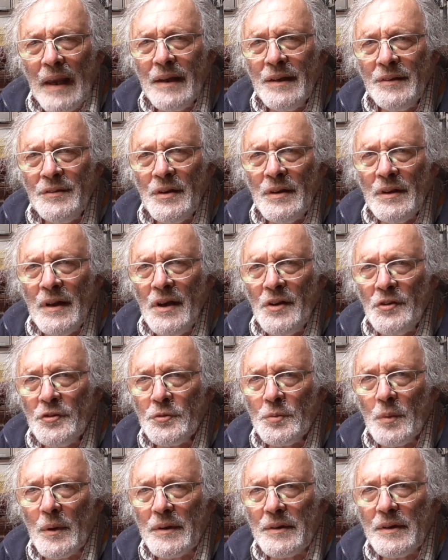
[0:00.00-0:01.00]
In the
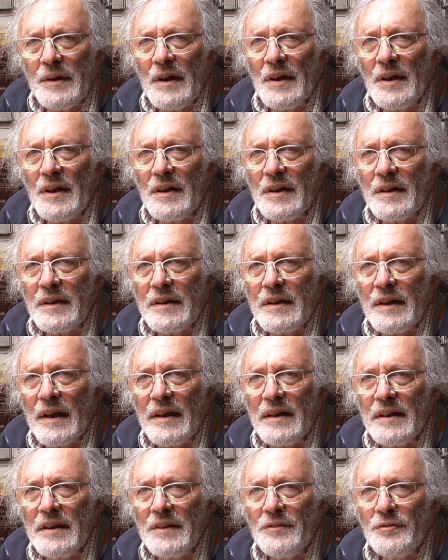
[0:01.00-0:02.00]
last one I
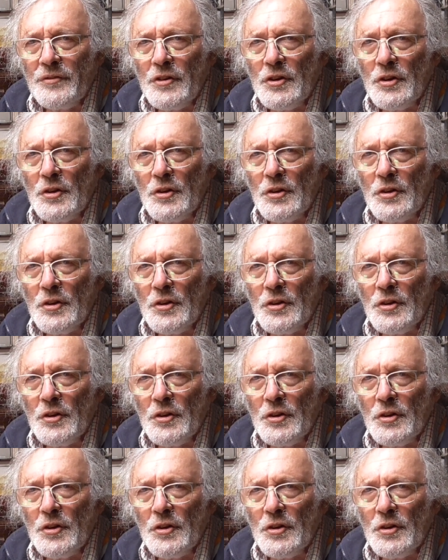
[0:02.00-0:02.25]
gave